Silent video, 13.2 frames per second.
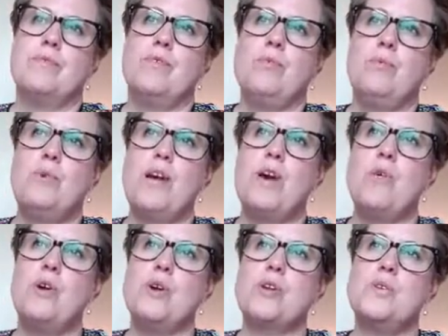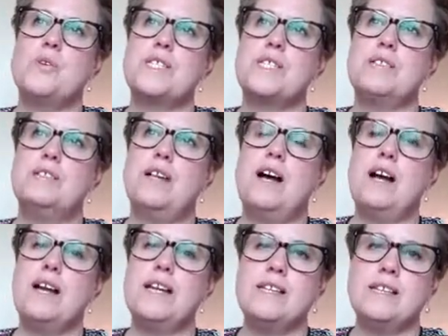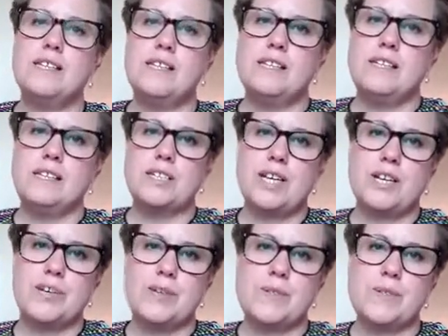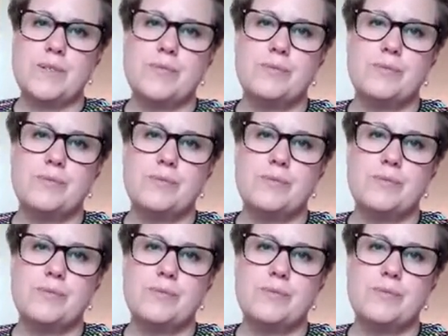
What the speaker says: Where are you still hiding in the shadows?